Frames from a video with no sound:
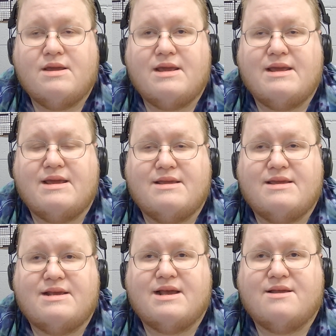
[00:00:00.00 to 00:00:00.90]
and he
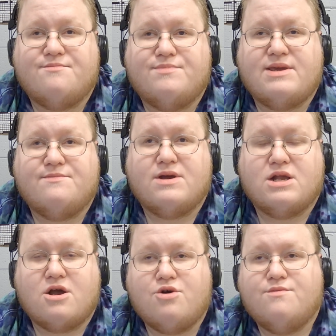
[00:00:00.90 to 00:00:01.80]
got beat by
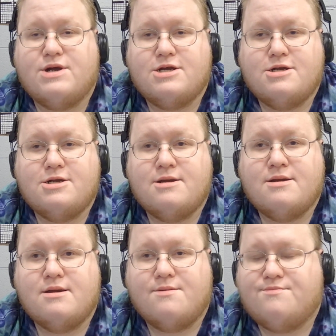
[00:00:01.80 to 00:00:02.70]
Goldberg.
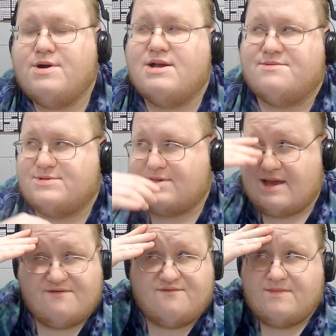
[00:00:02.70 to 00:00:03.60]
But
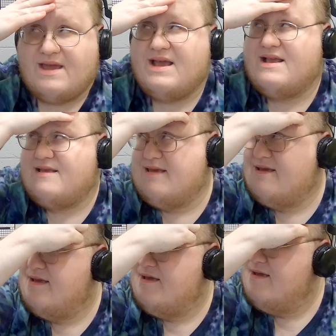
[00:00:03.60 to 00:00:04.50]
aside from that,
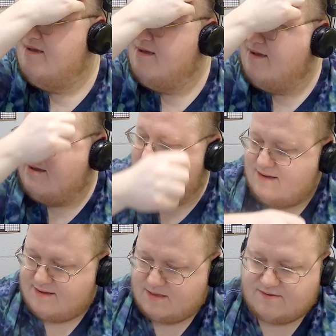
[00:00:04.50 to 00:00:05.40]

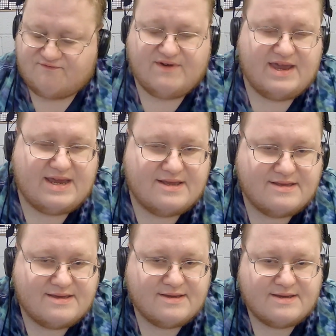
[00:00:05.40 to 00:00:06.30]
The
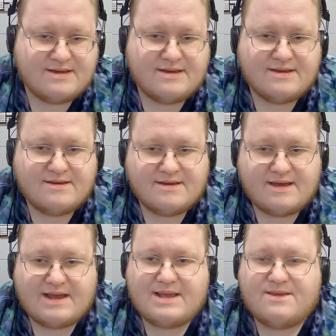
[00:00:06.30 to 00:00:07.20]
Fiend
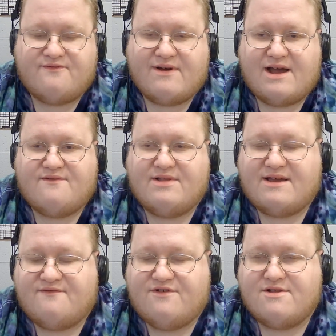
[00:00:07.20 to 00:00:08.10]
and the Firefly
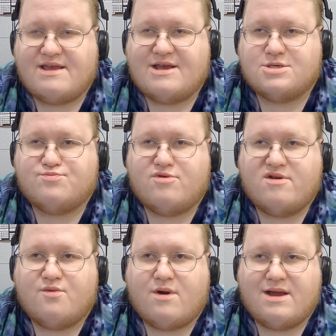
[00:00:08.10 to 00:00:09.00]
Funhouse Bray
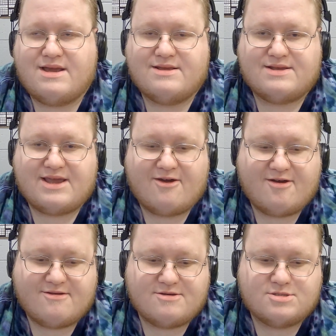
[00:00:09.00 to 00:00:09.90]
Wyatt
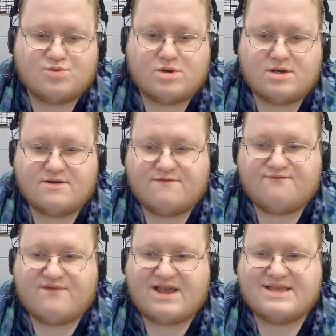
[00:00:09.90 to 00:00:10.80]
characters were
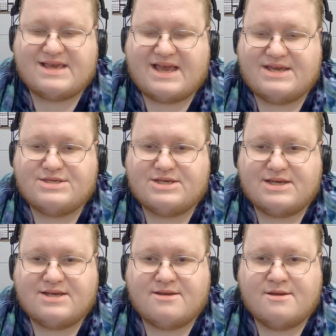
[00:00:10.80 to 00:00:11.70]
fantastic.
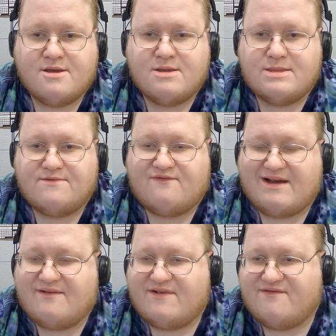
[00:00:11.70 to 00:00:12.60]
The
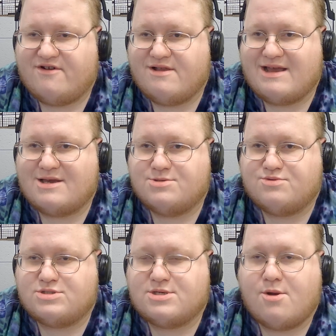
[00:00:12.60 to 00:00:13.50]
Firefly Funhouse was
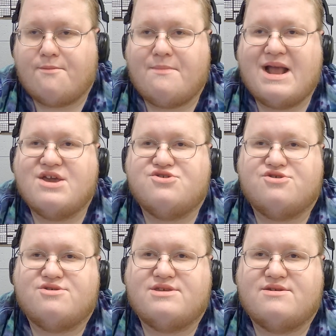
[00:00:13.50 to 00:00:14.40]
so
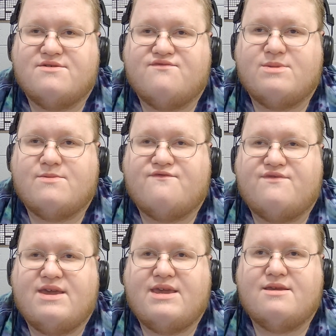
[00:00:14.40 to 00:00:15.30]
imaginative, and The
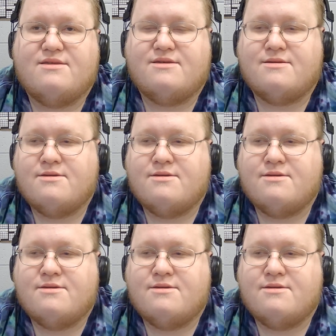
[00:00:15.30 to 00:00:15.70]
Fiend